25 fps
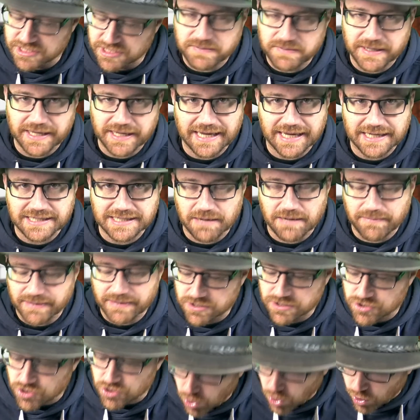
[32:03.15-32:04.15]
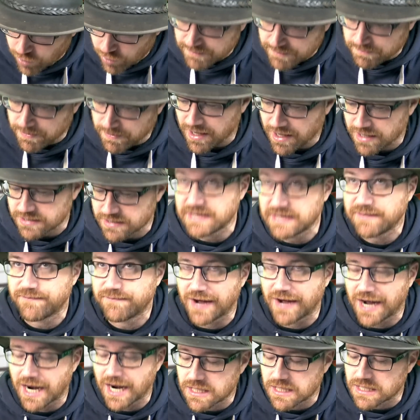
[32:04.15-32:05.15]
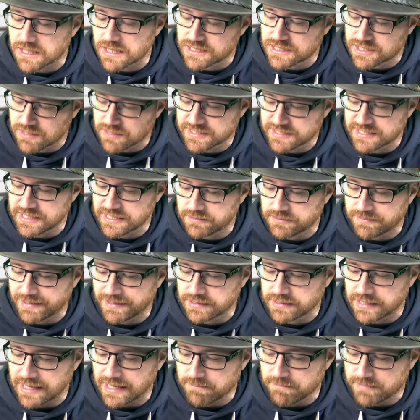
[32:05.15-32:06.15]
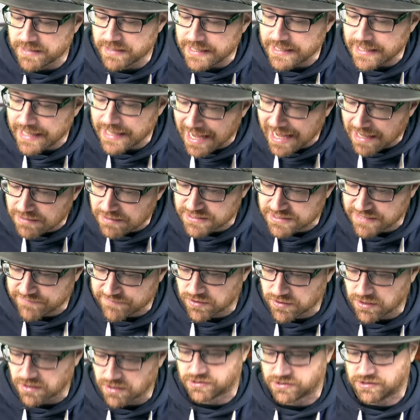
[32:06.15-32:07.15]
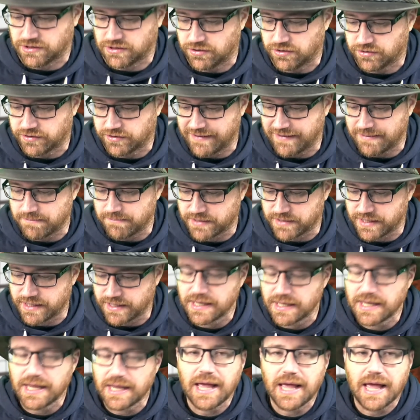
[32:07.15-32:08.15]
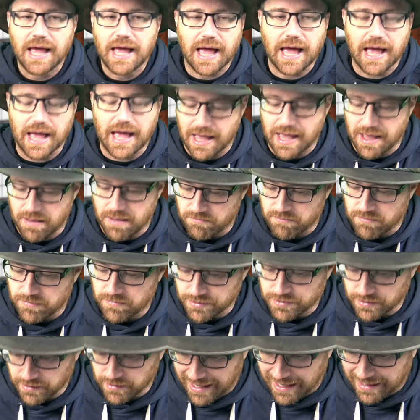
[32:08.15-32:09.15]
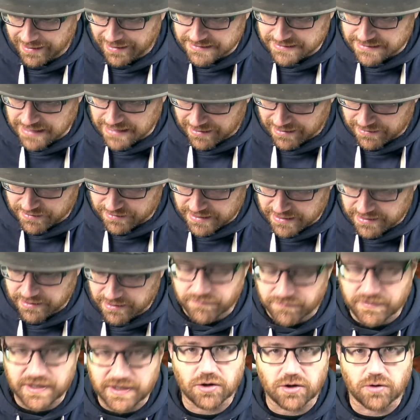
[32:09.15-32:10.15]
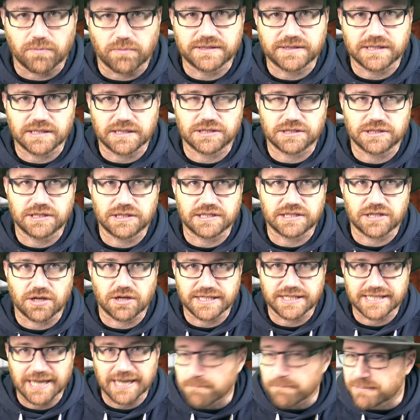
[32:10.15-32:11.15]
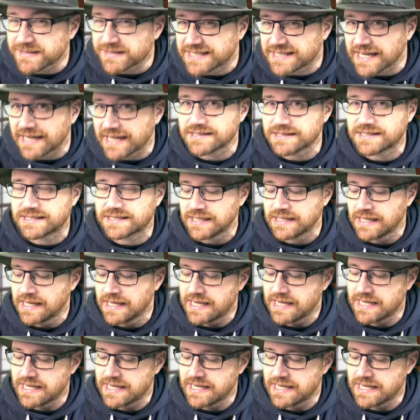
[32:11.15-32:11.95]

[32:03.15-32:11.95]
He's been kicked out by the Tory party, finally, so he's an independent MP now, so they've lost another MP. I think the recall petition is only 10%.